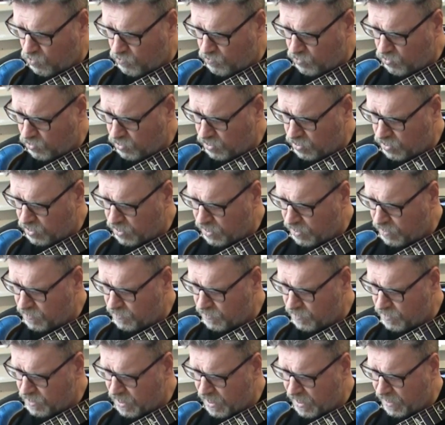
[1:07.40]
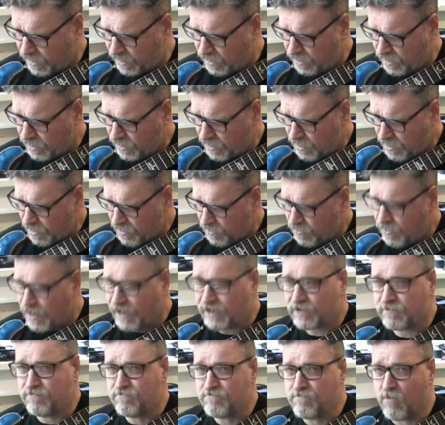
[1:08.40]
humbucker in the neck.
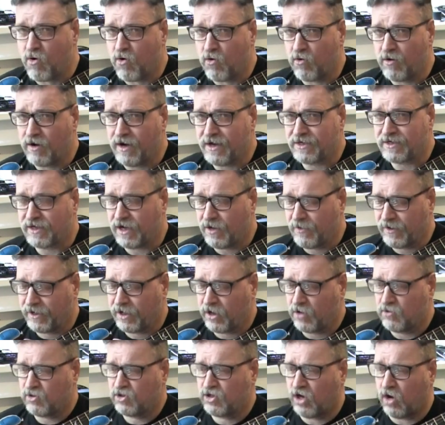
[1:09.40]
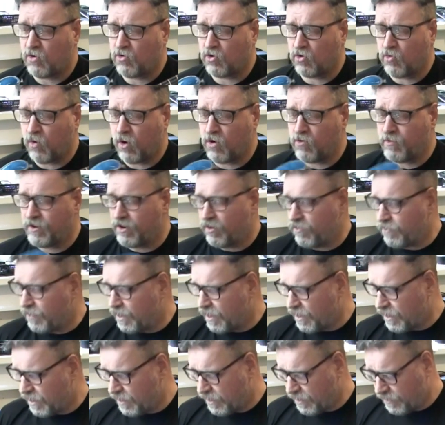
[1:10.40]
That's more or less how it goes. Don't quote me on
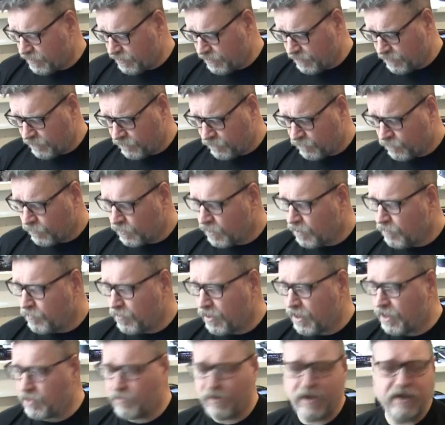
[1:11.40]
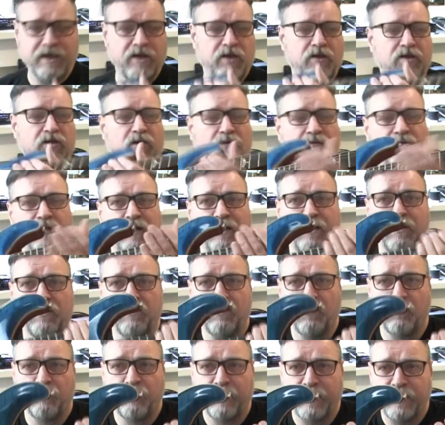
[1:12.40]
that. But anyway, lovely
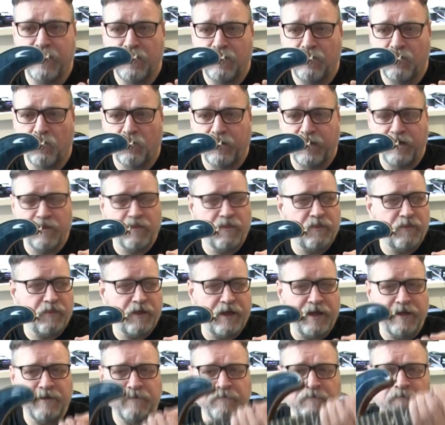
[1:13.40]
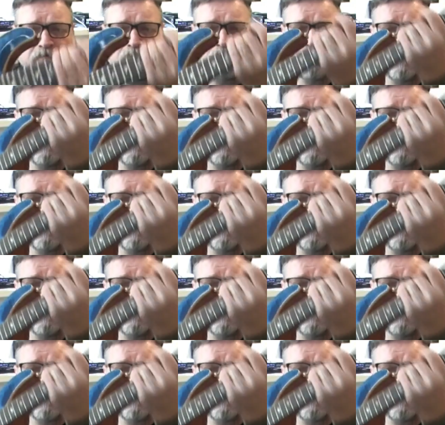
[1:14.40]
looking thing.